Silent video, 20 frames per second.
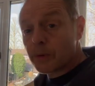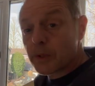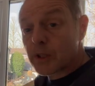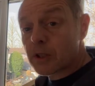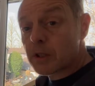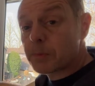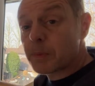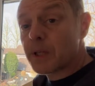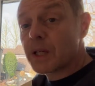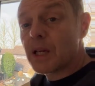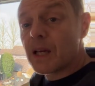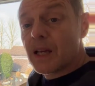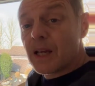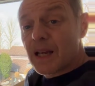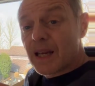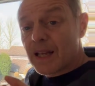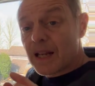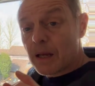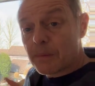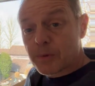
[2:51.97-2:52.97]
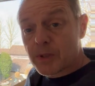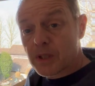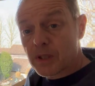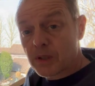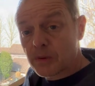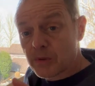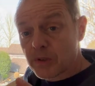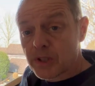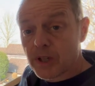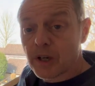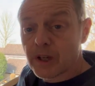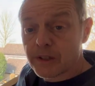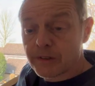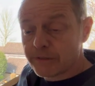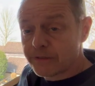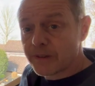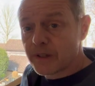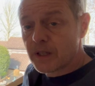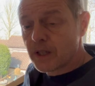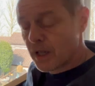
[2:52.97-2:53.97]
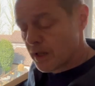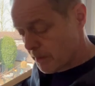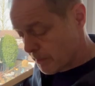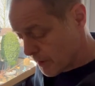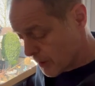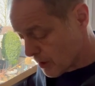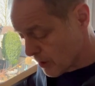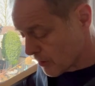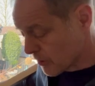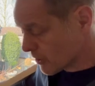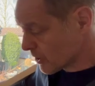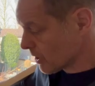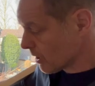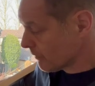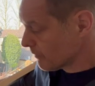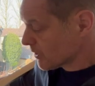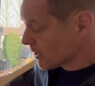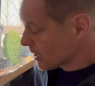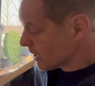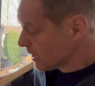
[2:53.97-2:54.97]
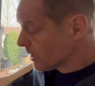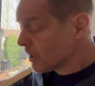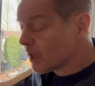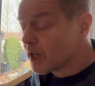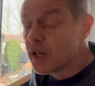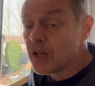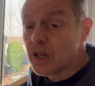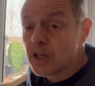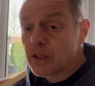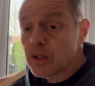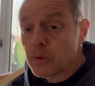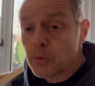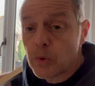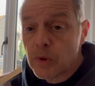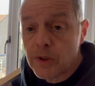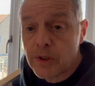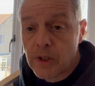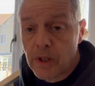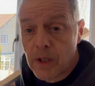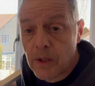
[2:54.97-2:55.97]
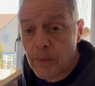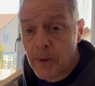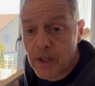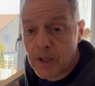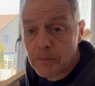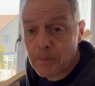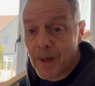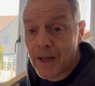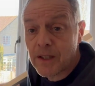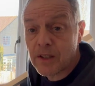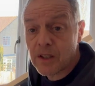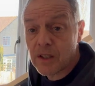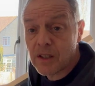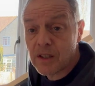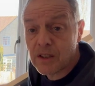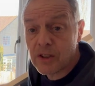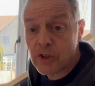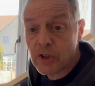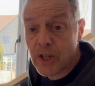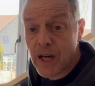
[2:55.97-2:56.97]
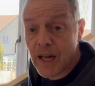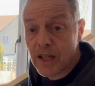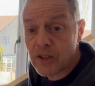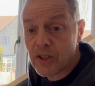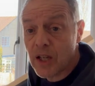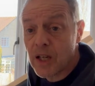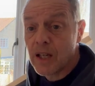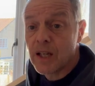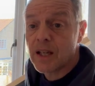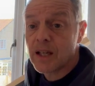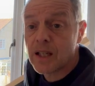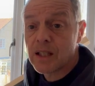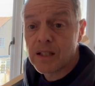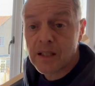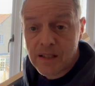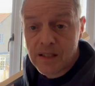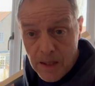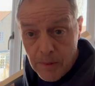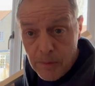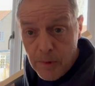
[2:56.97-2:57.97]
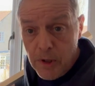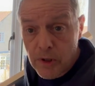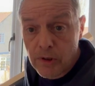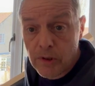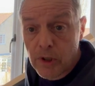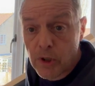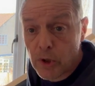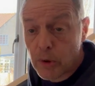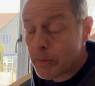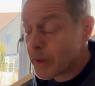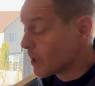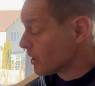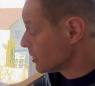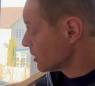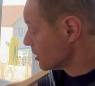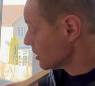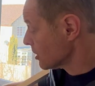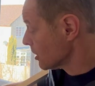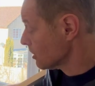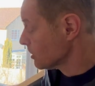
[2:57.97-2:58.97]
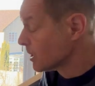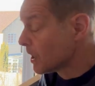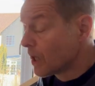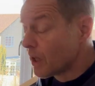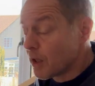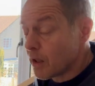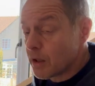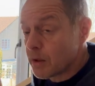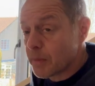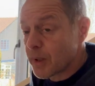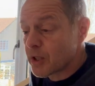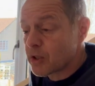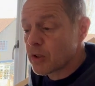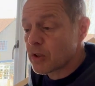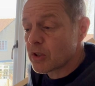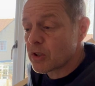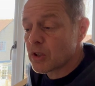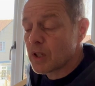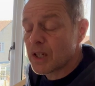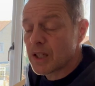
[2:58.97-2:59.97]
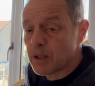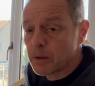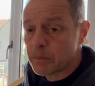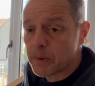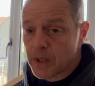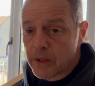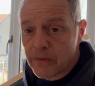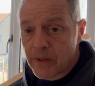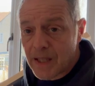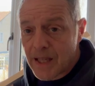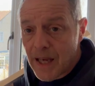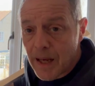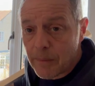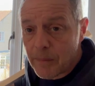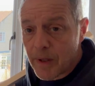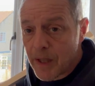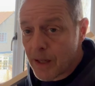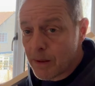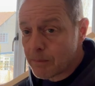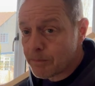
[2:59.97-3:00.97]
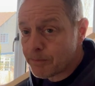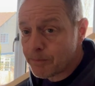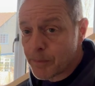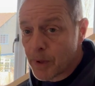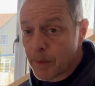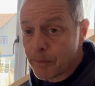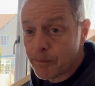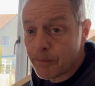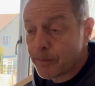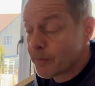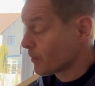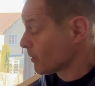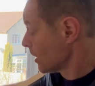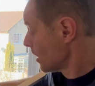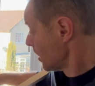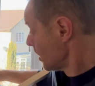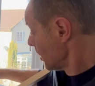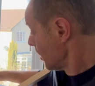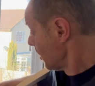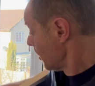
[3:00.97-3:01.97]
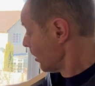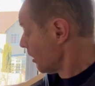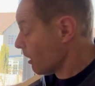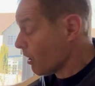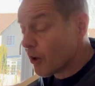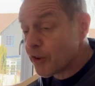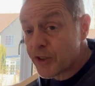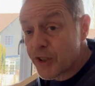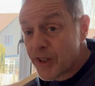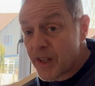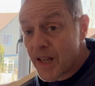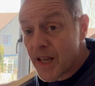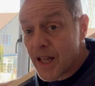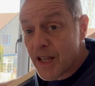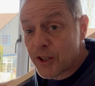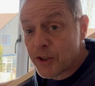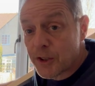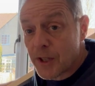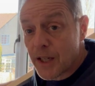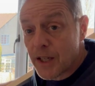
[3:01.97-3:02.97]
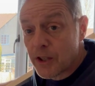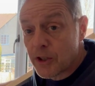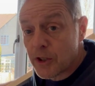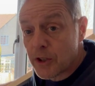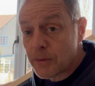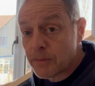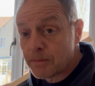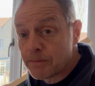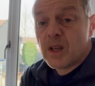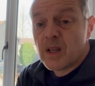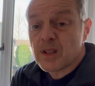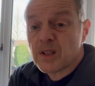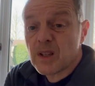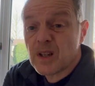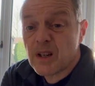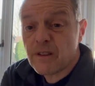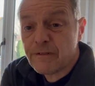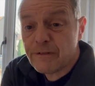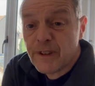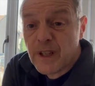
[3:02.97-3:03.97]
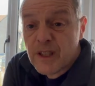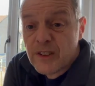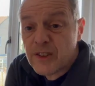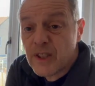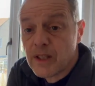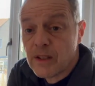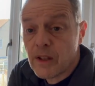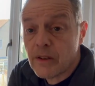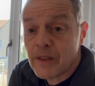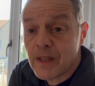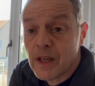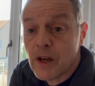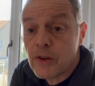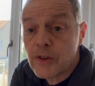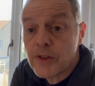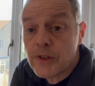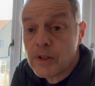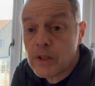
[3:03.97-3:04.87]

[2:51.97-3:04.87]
want it to be an absolute tight fit, because obviously the wood's going to expand and contract in the temperature and the humidity, so make sure there's a little bit of a gap there. But on to the next stage. So now, fixing the thing onto